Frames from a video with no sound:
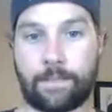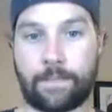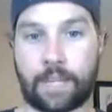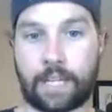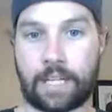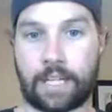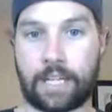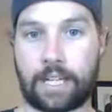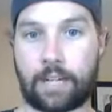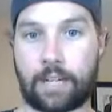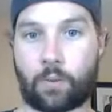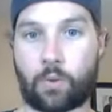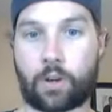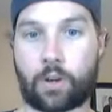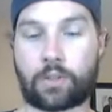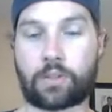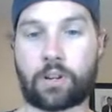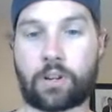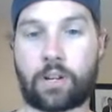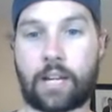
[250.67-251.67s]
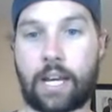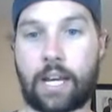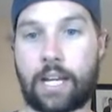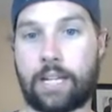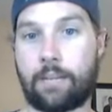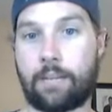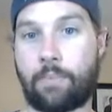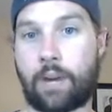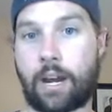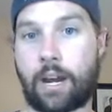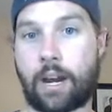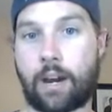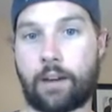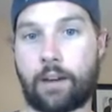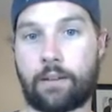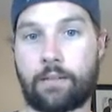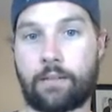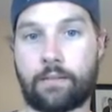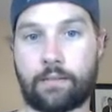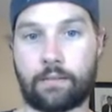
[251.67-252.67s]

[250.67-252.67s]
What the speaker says: And again, it works on any pair.